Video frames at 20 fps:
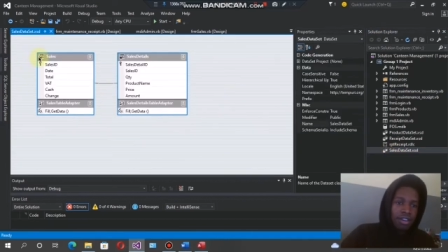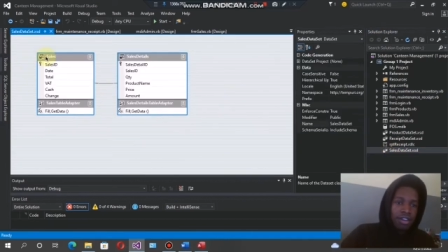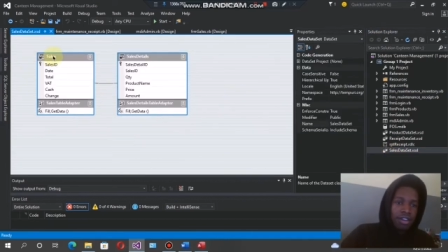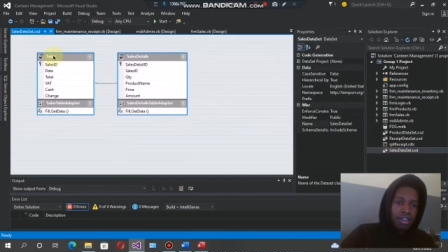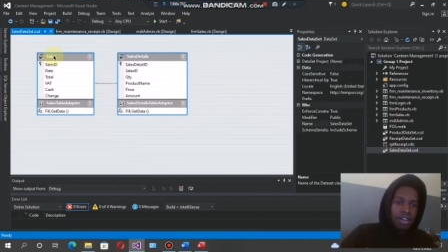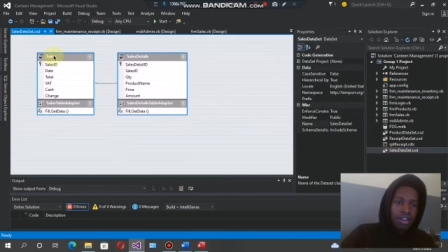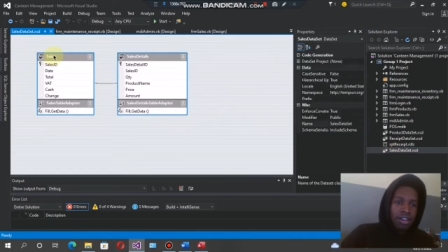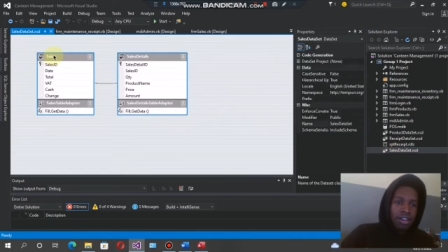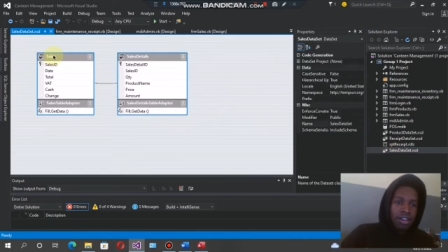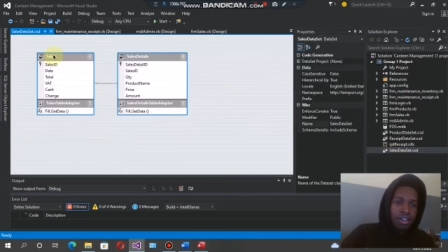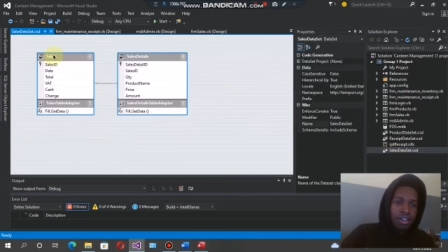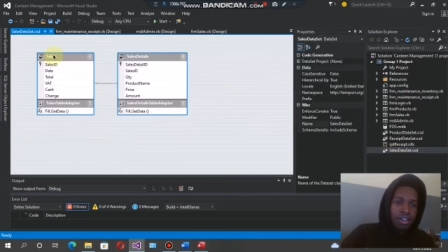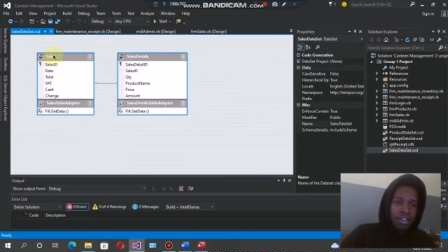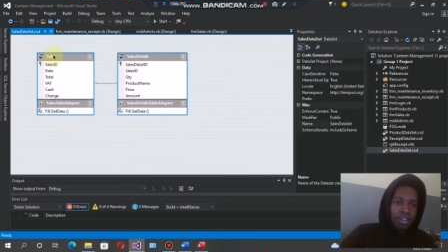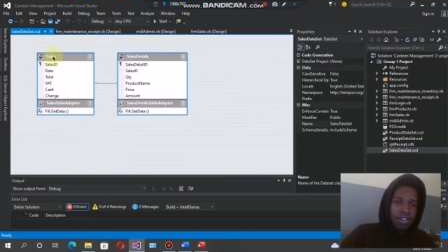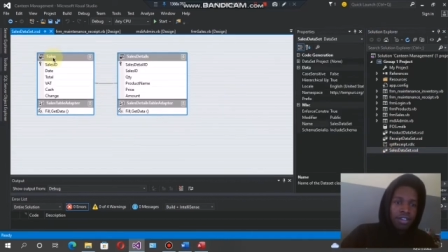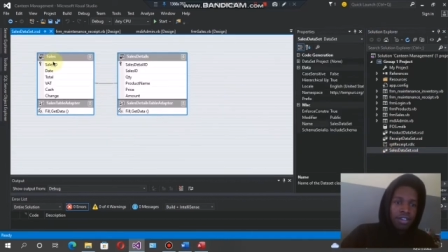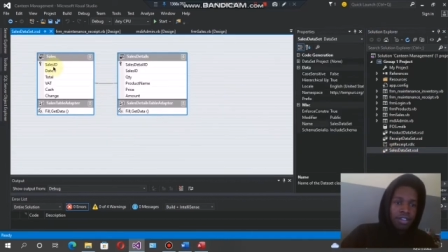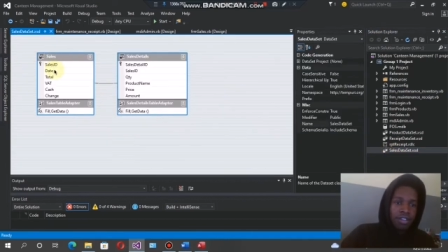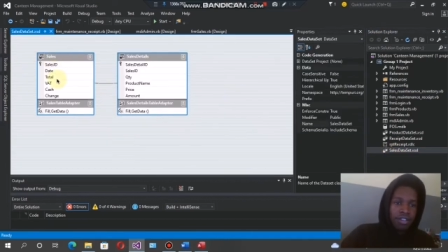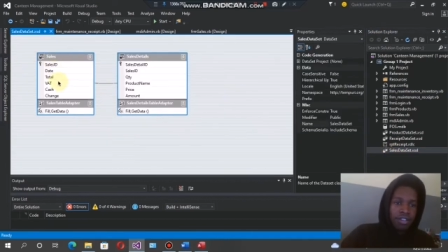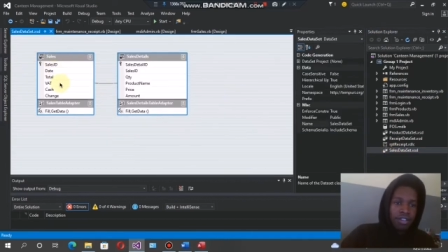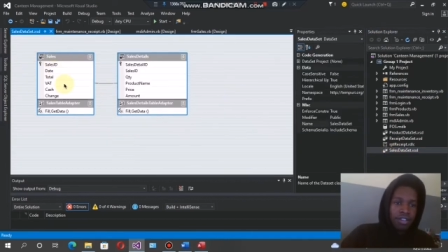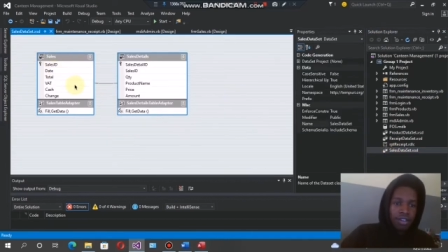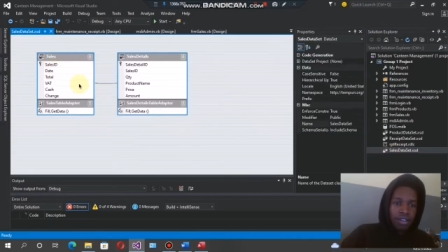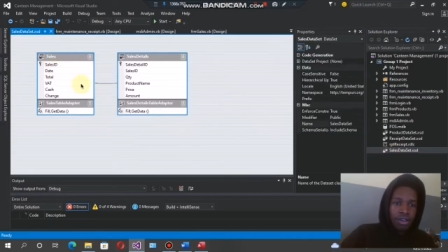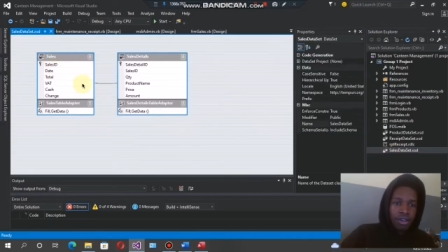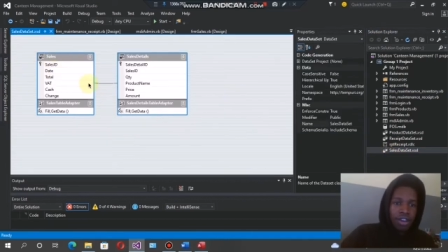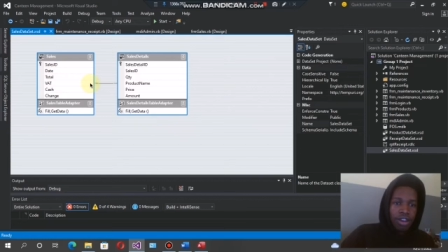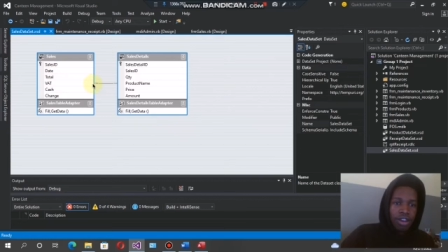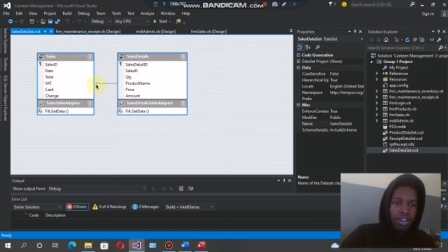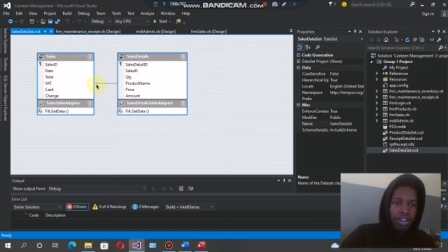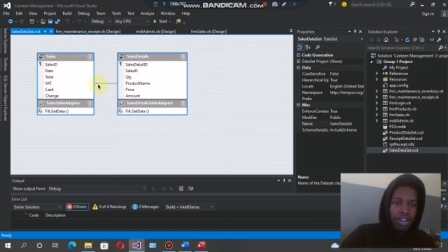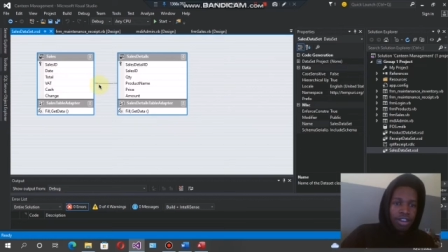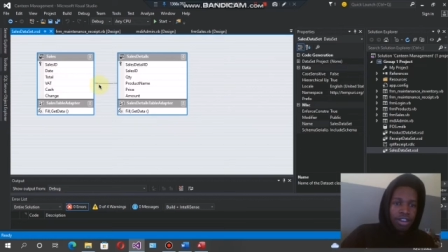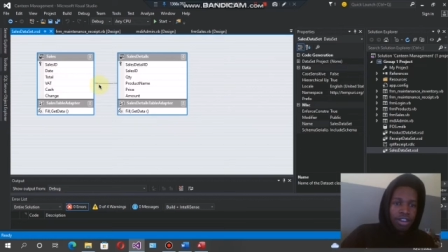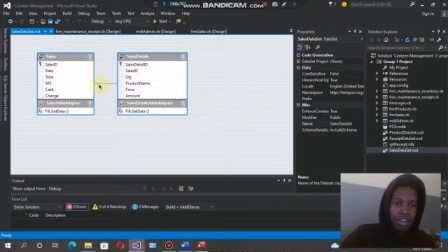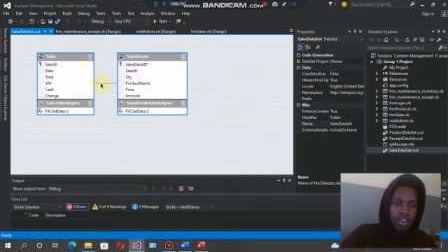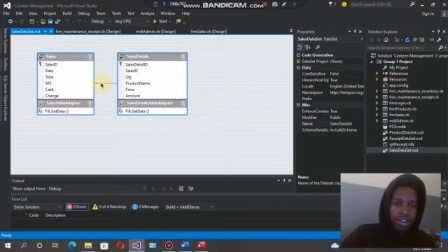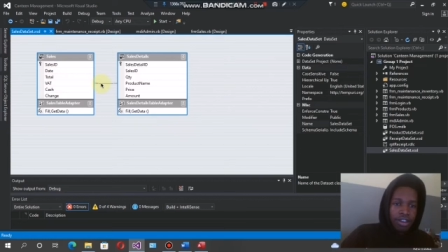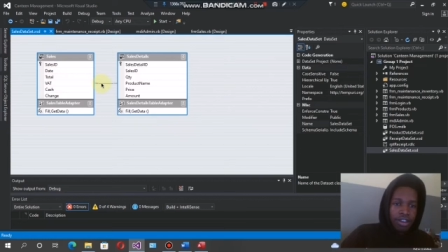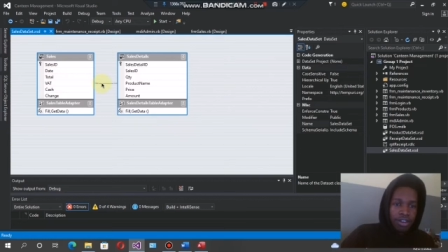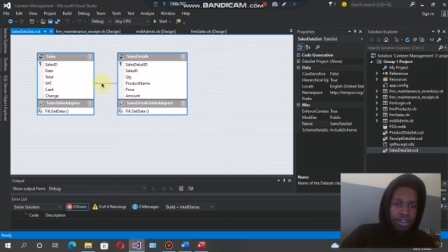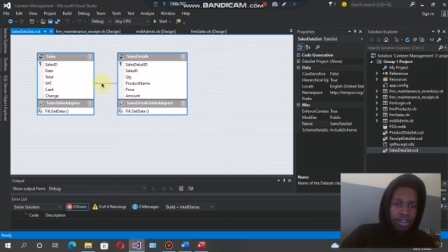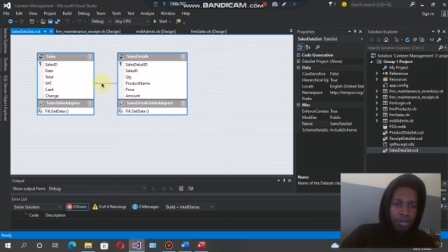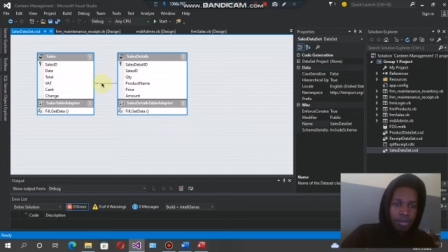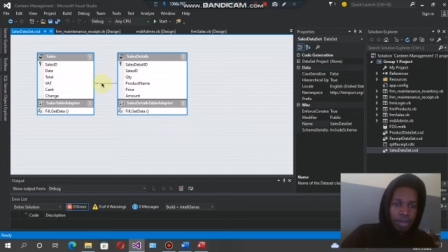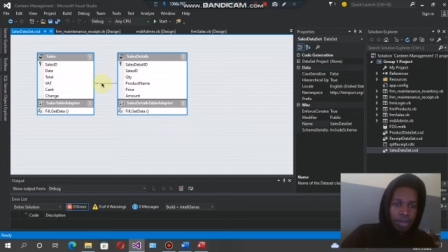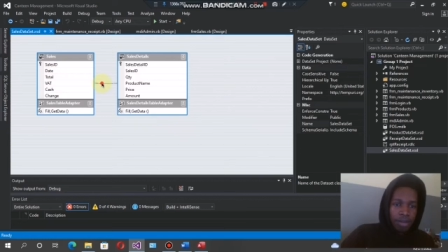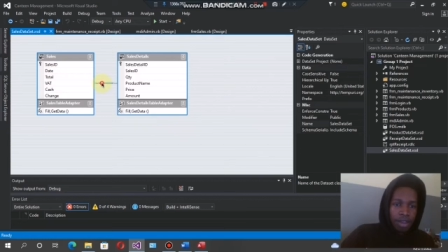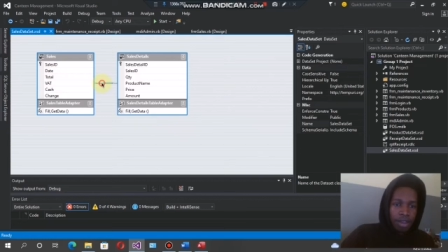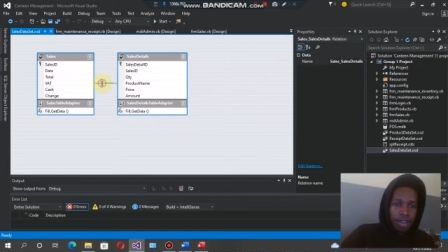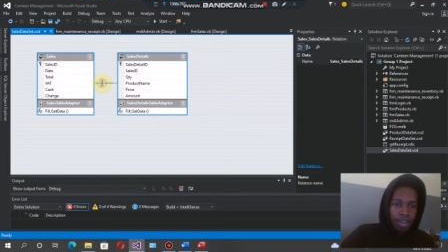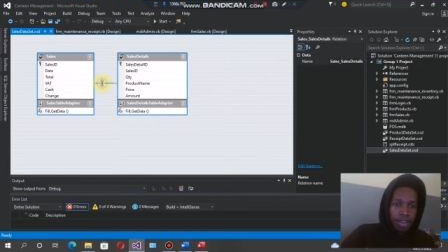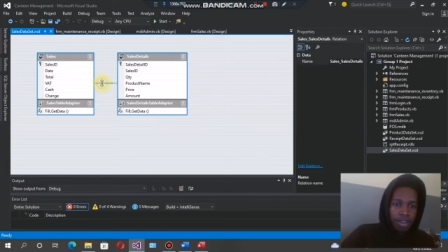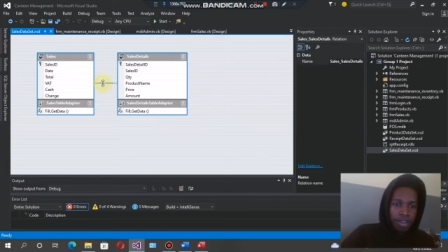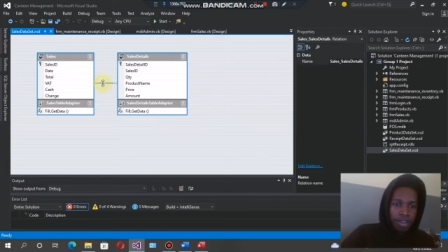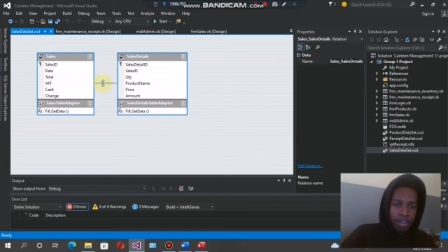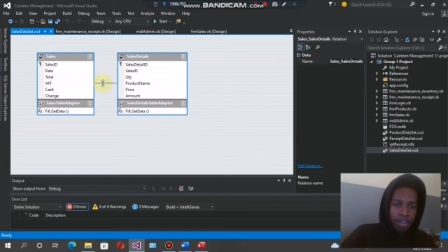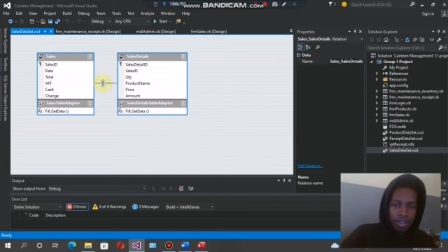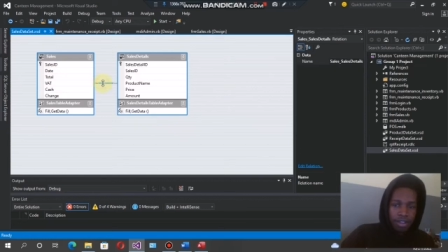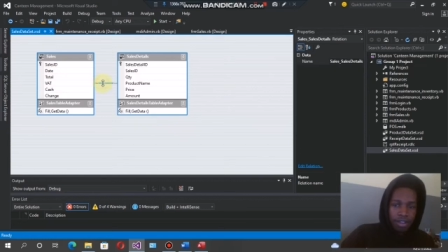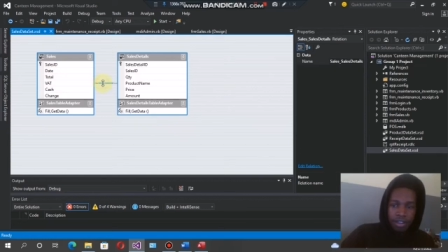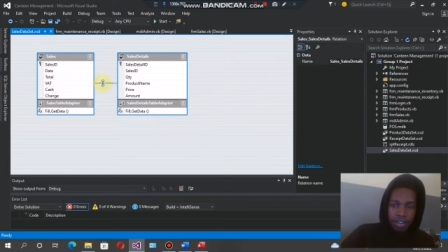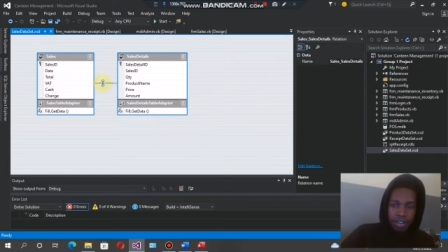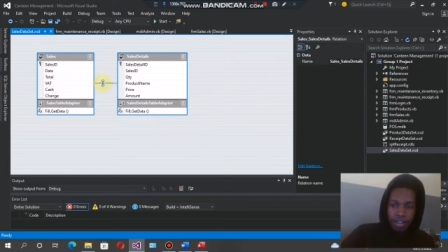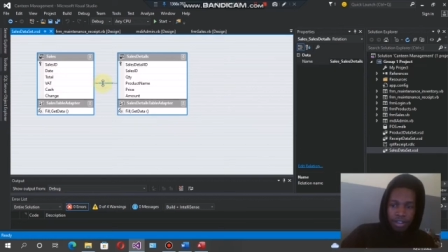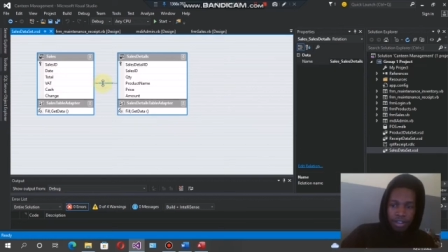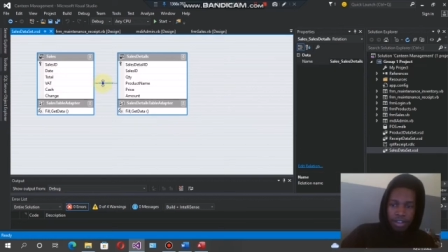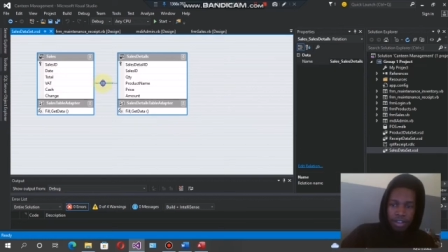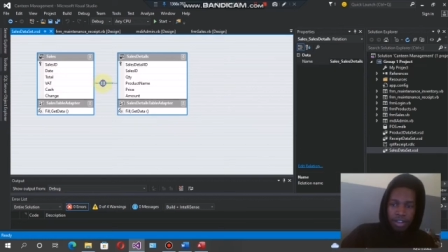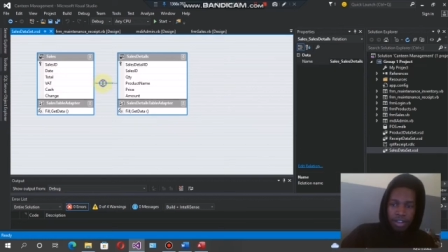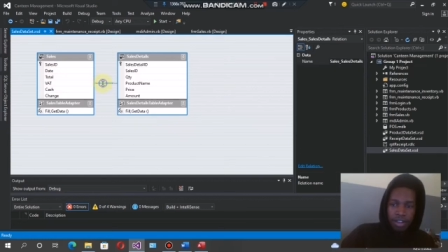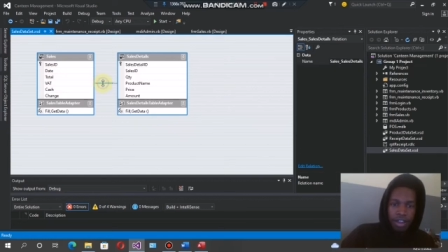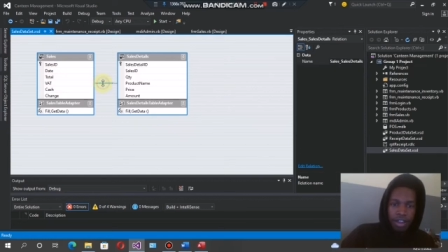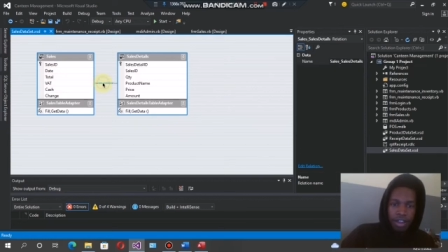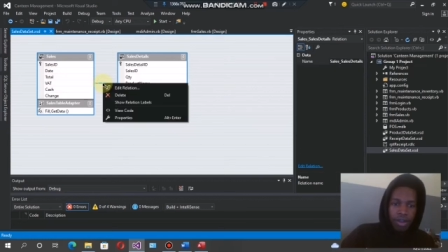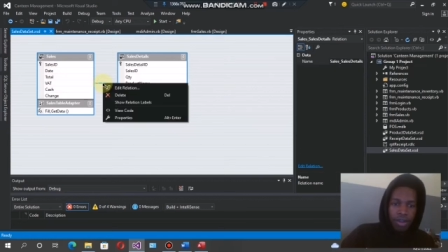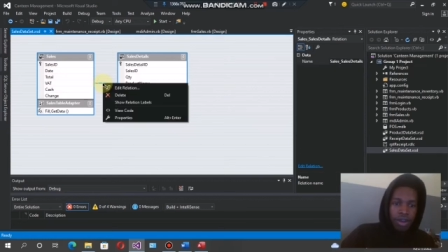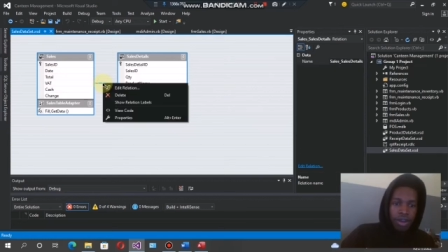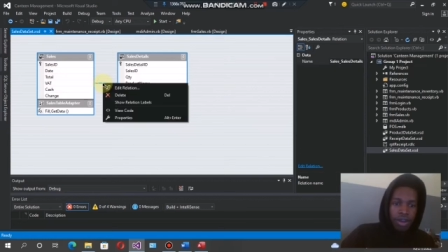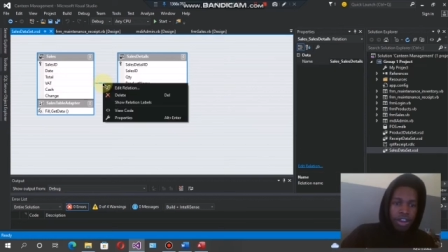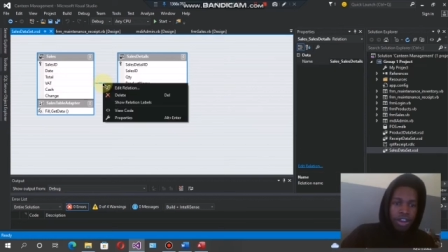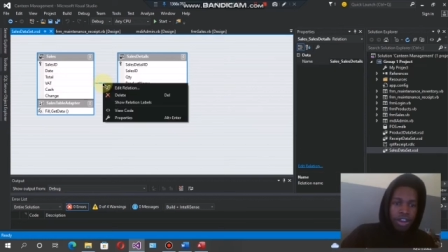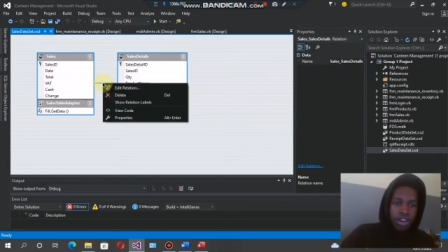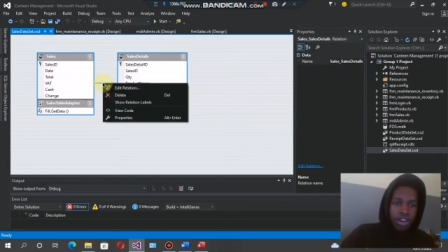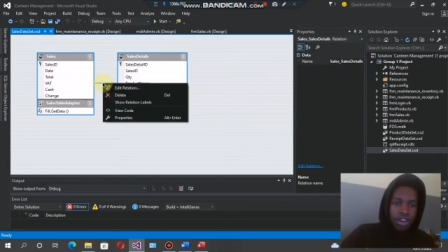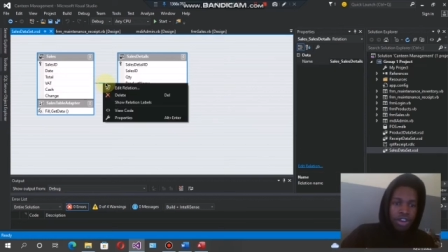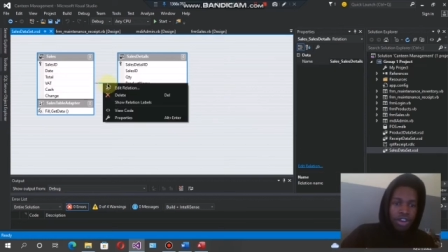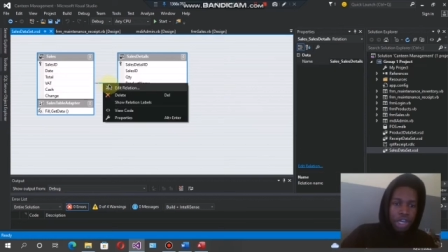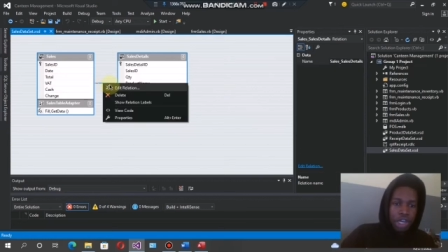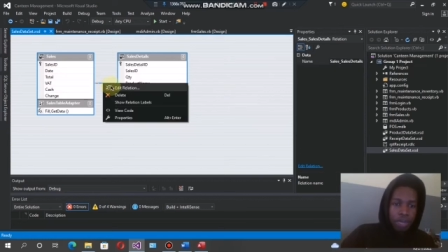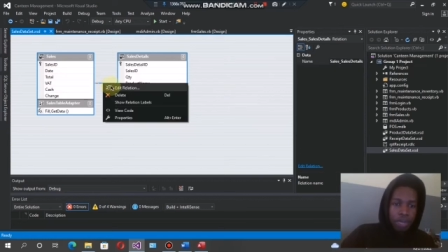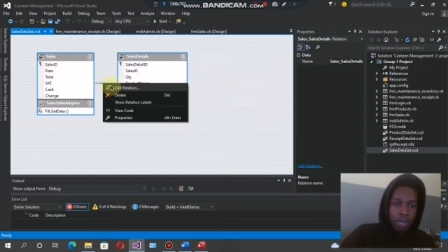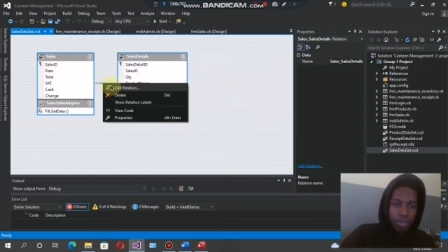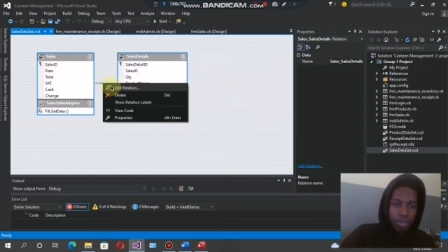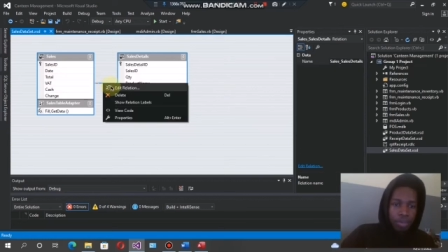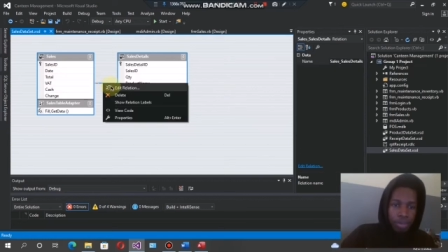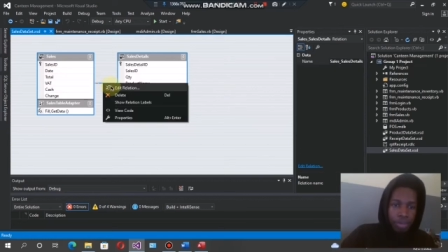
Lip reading: It has connected by a relationship.